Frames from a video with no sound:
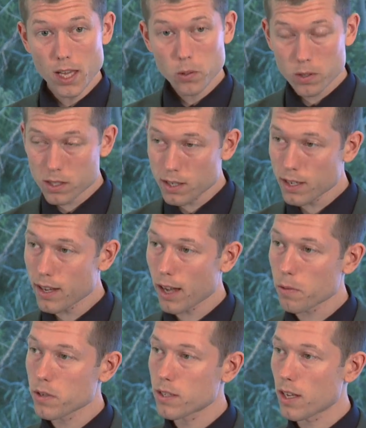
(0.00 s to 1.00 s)
We sit
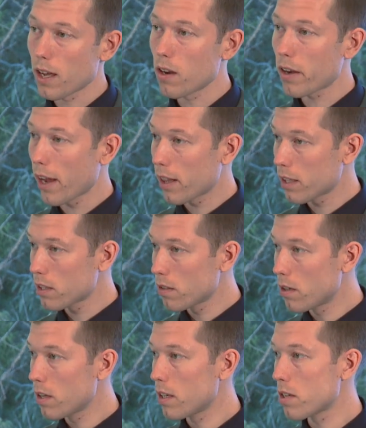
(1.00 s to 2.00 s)
down and we say, okay, let's
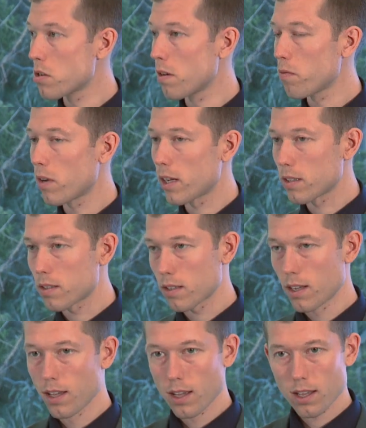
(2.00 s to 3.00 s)
learn addition of ones.
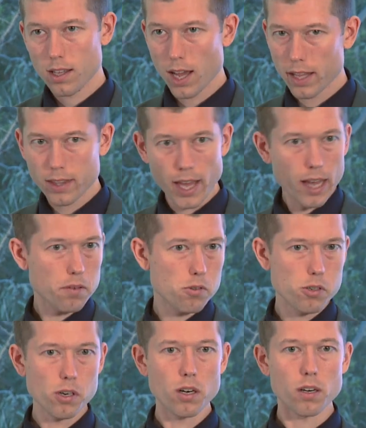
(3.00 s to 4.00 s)
Got that?
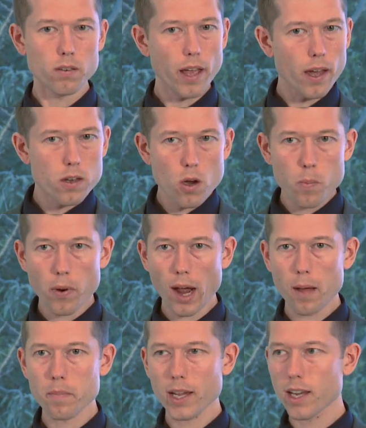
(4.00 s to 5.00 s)
Sure. Yeah, no
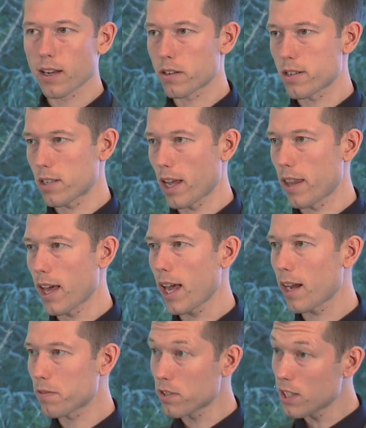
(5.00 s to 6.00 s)
problem. I can understand
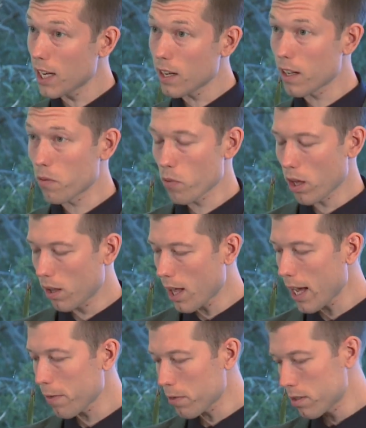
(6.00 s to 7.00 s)
that. I've seen it in real
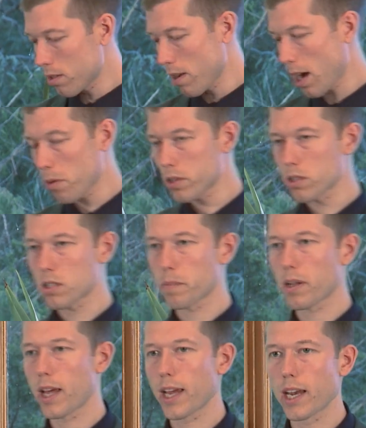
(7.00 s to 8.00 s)
life, and so now we're just
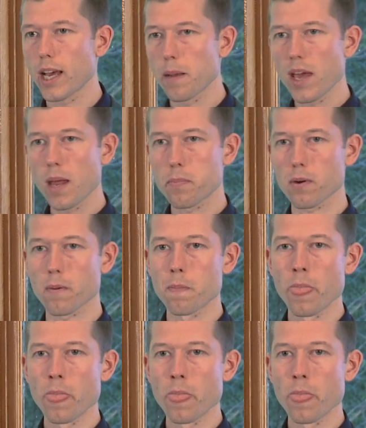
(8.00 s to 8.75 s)
applying it on paper.